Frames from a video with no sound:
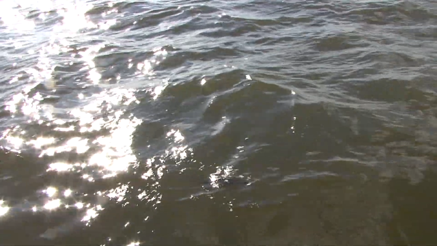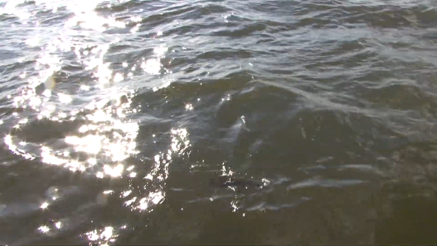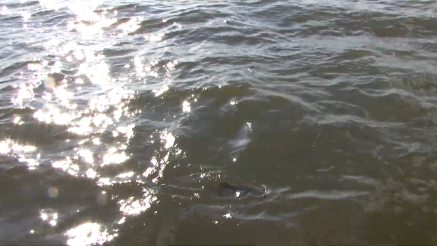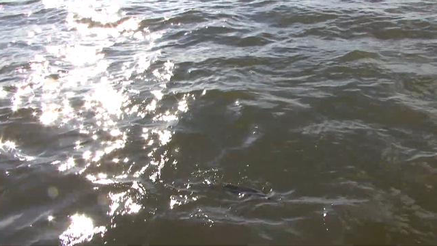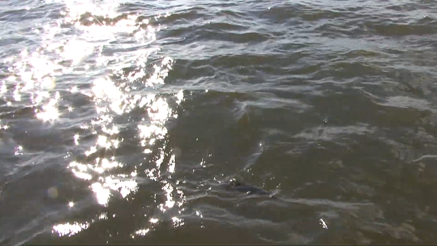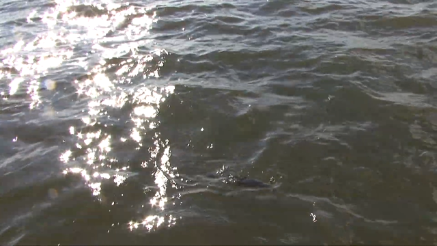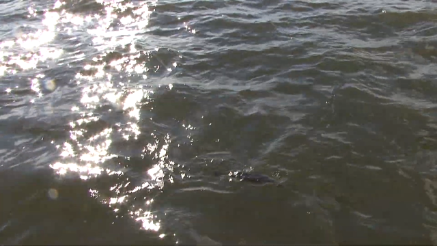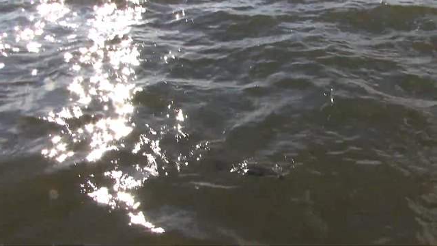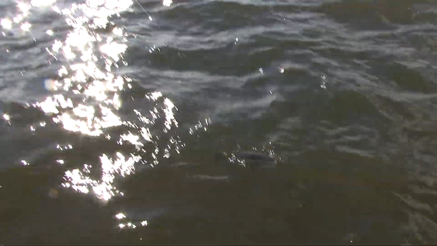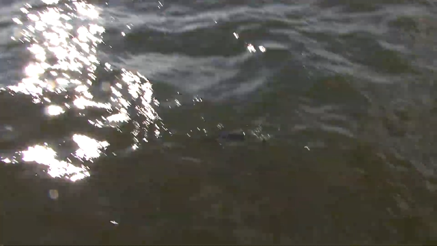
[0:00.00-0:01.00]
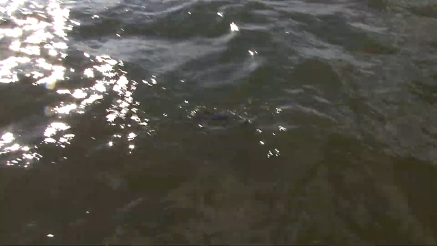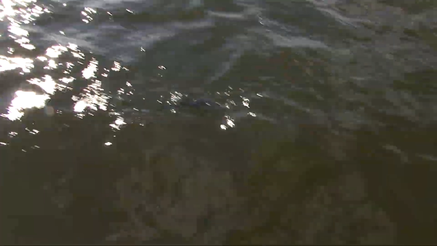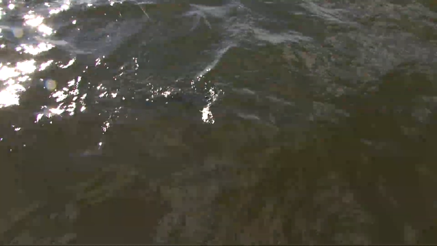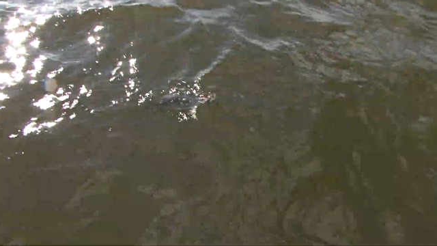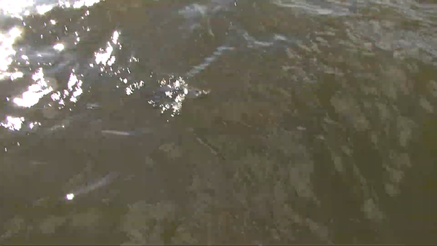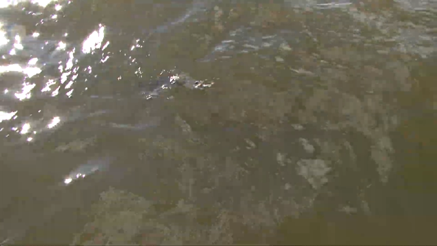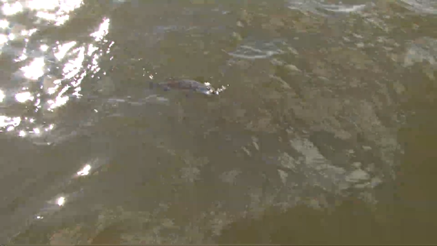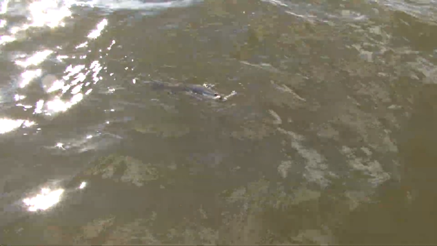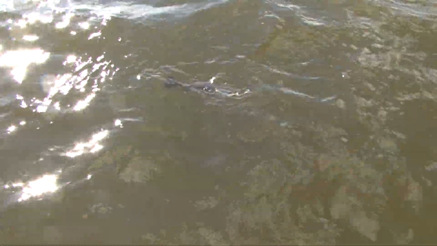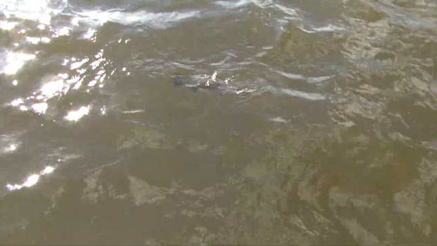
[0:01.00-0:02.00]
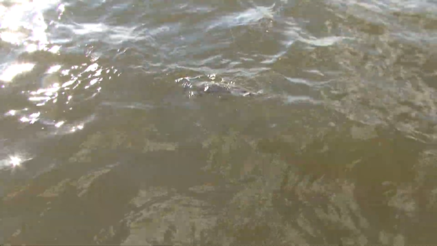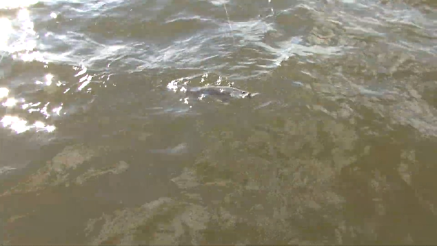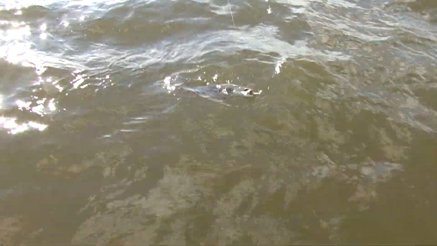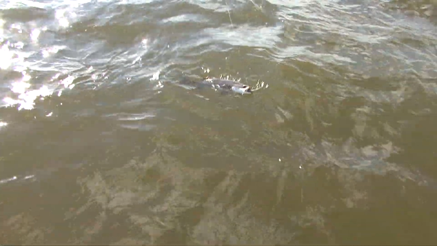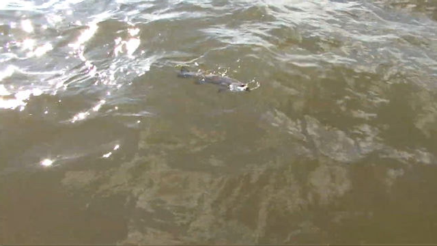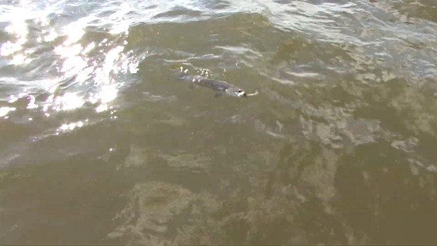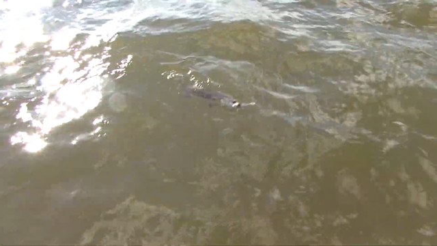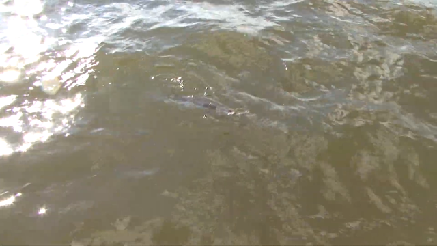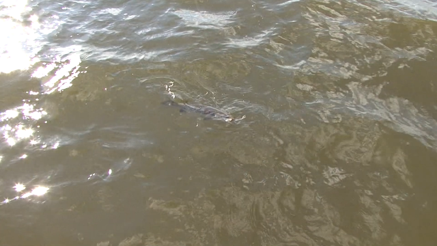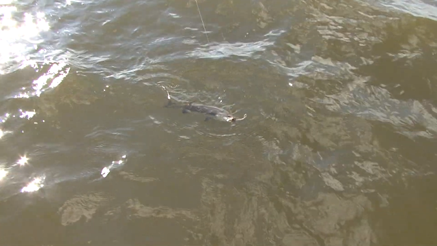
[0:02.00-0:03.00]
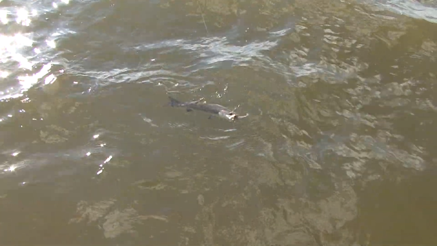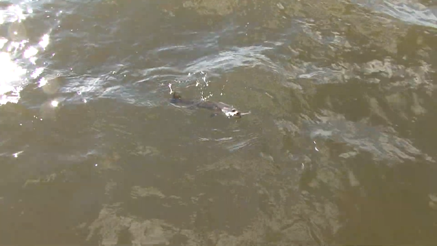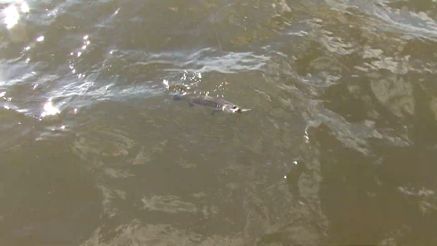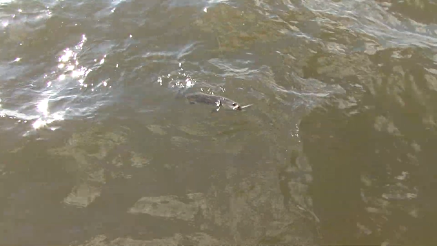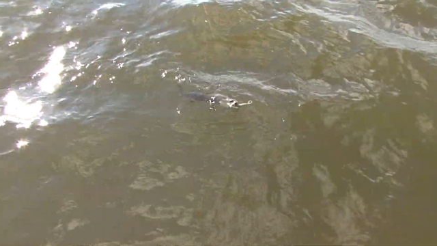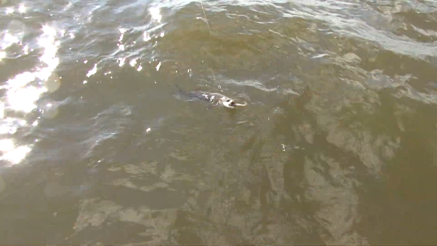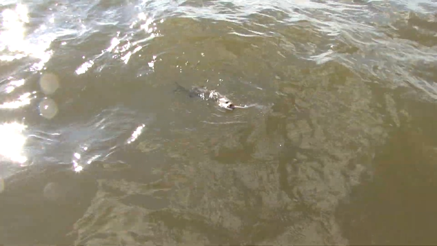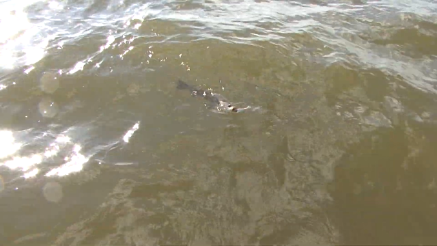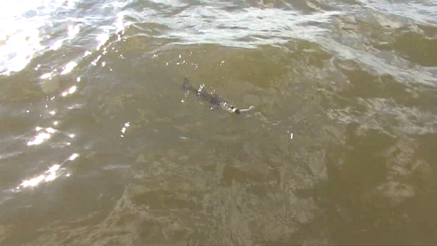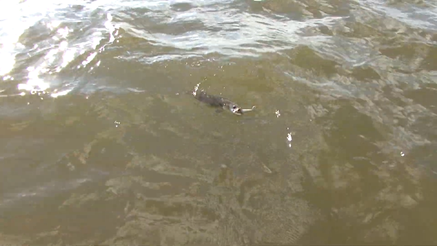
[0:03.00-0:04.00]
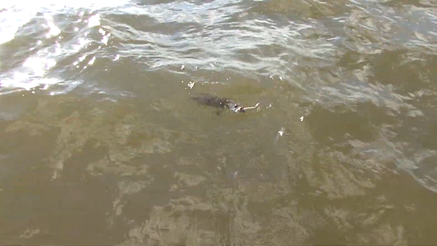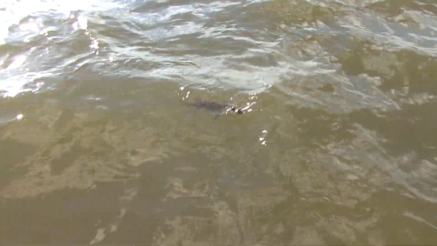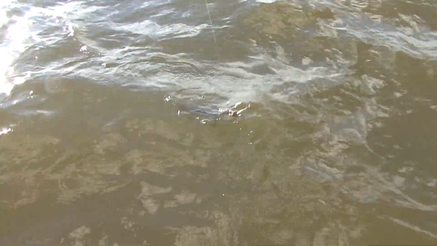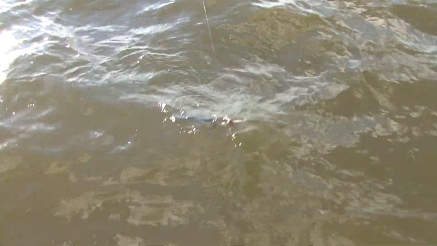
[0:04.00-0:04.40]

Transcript: No face is visible, so there are no lips to read.